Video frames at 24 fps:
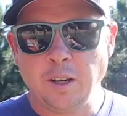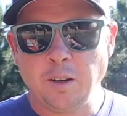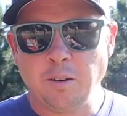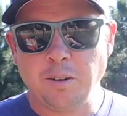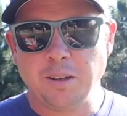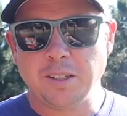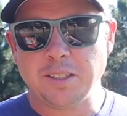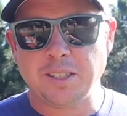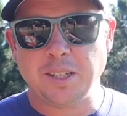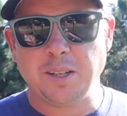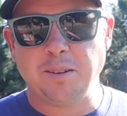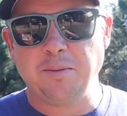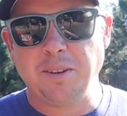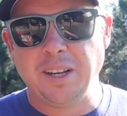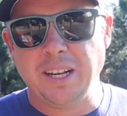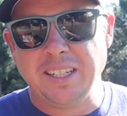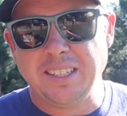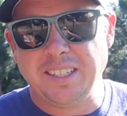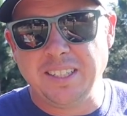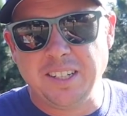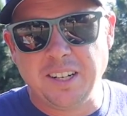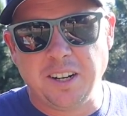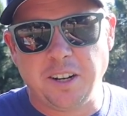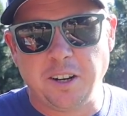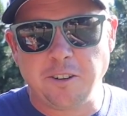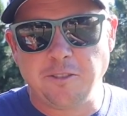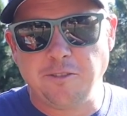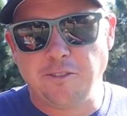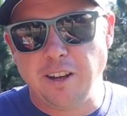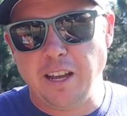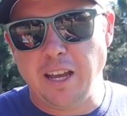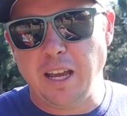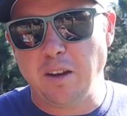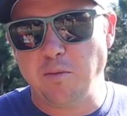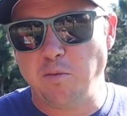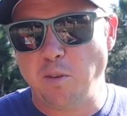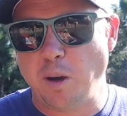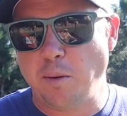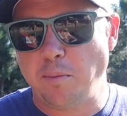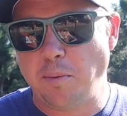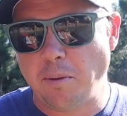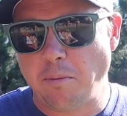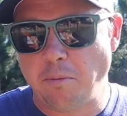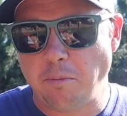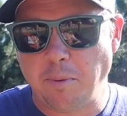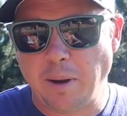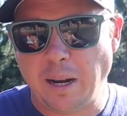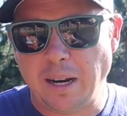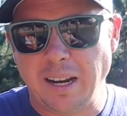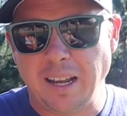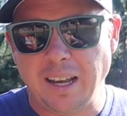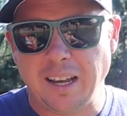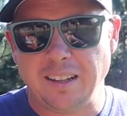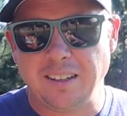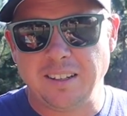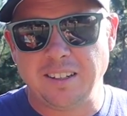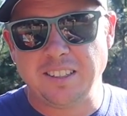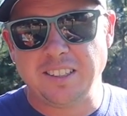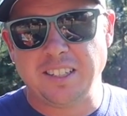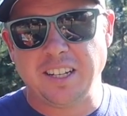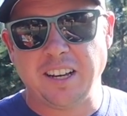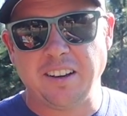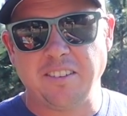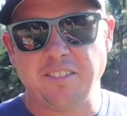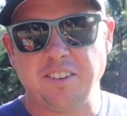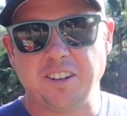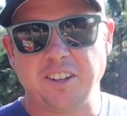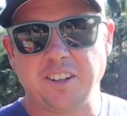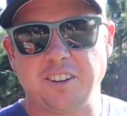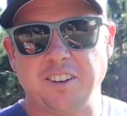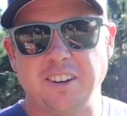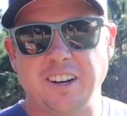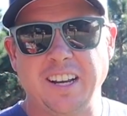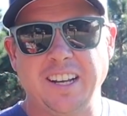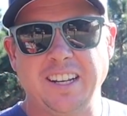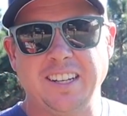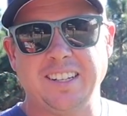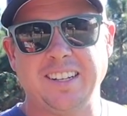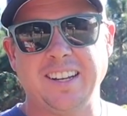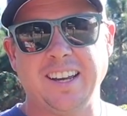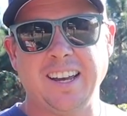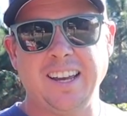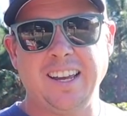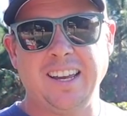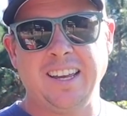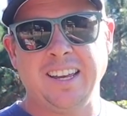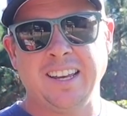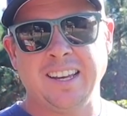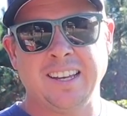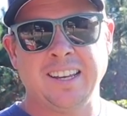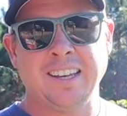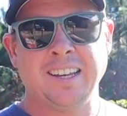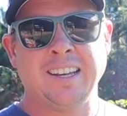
What's up, Lazy Dog fam? Hope everybody out there is having a great day.